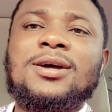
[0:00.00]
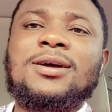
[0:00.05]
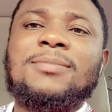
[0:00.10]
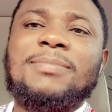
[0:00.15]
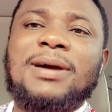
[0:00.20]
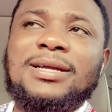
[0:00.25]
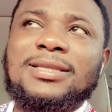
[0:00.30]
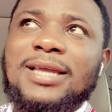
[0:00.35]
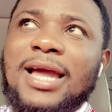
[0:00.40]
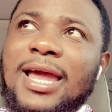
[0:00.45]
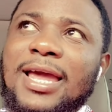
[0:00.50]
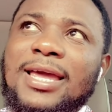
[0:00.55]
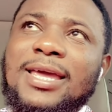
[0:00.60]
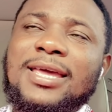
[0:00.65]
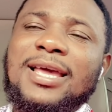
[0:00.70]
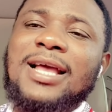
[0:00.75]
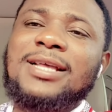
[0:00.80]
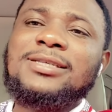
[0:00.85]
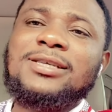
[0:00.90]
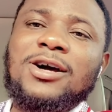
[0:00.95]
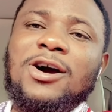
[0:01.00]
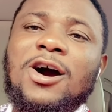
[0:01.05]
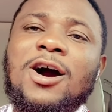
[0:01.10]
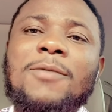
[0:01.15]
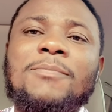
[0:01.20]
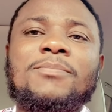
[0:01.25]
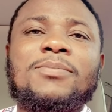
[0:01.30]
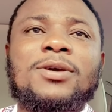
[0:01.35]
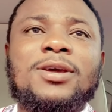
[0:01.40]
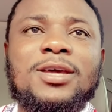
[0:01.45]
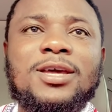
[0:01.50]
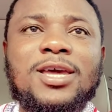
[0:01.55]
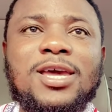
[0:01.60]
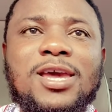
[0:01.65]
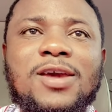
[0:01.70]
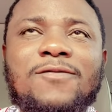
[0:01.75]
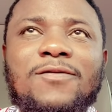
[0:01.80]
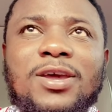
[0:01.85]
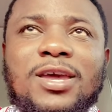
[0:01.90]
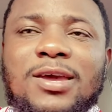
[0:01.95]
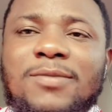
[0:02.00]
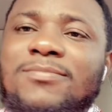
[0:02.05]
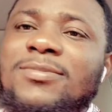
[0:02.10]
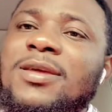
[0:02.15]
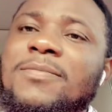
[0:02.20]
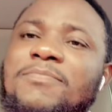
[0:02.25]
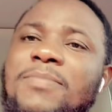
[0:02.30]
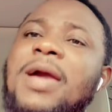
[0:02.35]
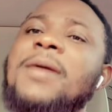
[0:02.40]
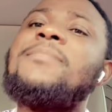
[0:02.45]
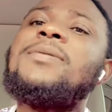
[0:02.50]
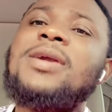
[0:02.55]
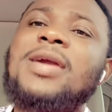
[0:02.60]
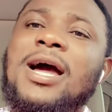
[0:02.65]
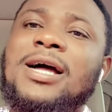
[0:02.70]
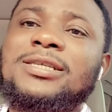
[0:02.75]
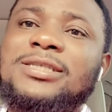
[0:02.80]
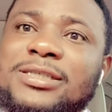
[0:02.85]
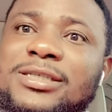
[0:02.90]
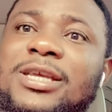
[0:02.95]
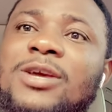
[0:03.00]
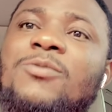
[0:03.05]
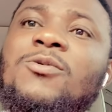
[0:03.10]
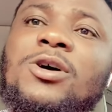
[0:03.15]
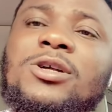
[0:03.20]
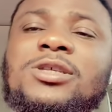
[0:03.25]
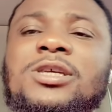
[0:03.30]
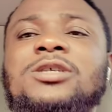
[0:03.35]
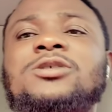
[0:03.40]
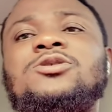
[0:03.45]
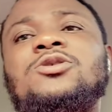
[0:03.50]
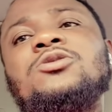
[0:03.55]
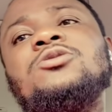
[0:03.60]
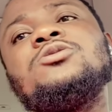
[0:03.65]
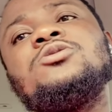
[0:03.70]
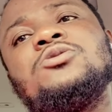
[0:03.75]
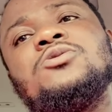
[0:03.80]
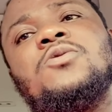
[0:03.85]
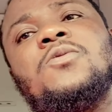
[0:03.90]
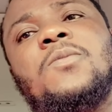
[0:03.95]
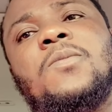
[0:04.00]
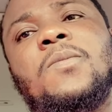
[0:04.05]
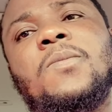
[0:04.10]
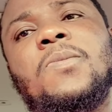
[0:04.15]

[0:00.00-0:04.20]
By the time he gets up, give him the baby and see what he's going to do.